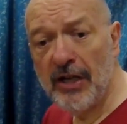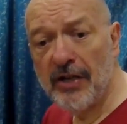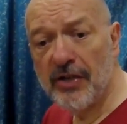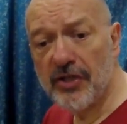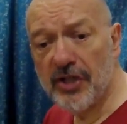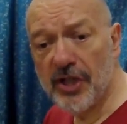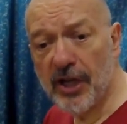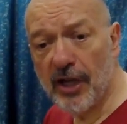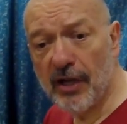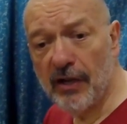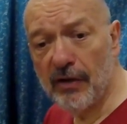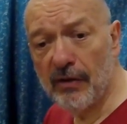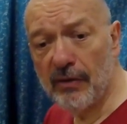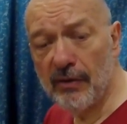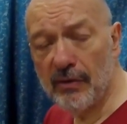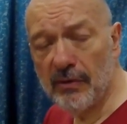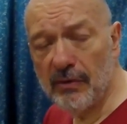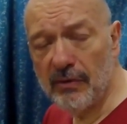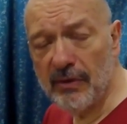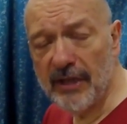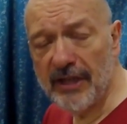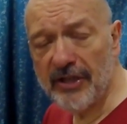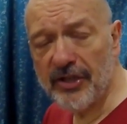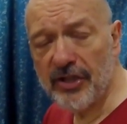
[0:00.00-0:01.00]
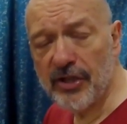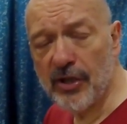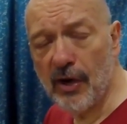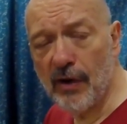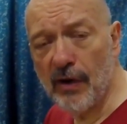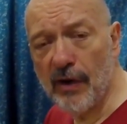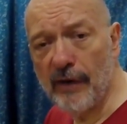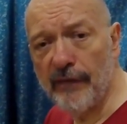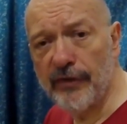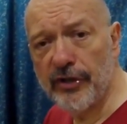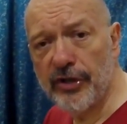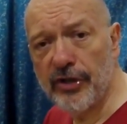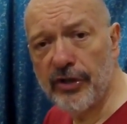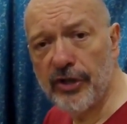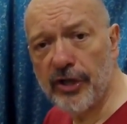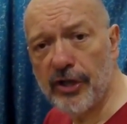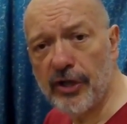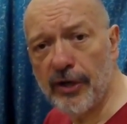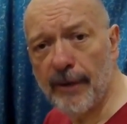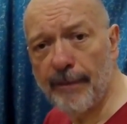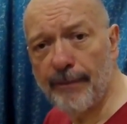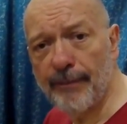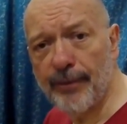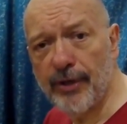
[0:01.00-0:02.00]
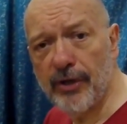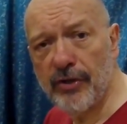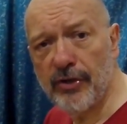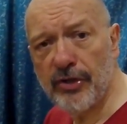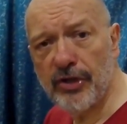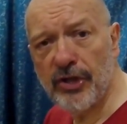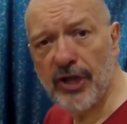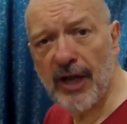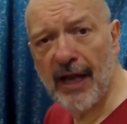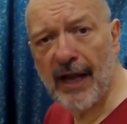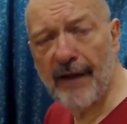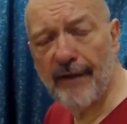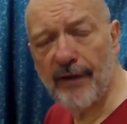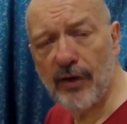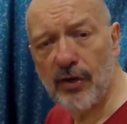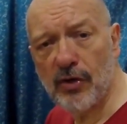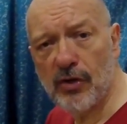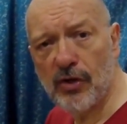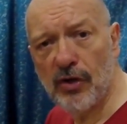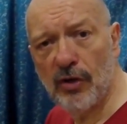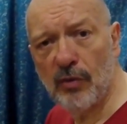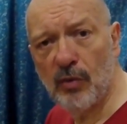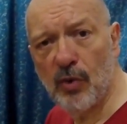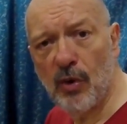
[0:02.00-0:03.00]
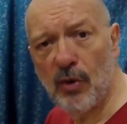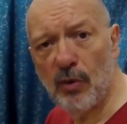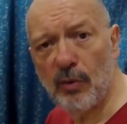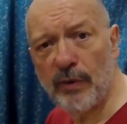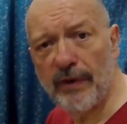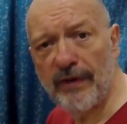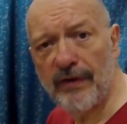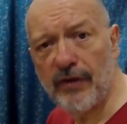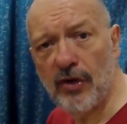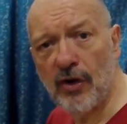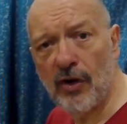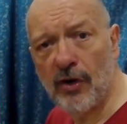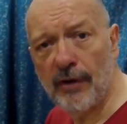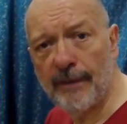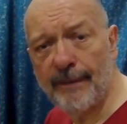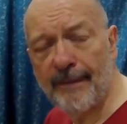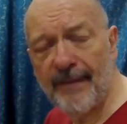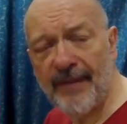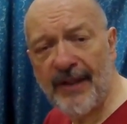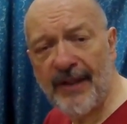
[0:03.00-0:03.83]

So let's go over to the computer, have a look at what we've got,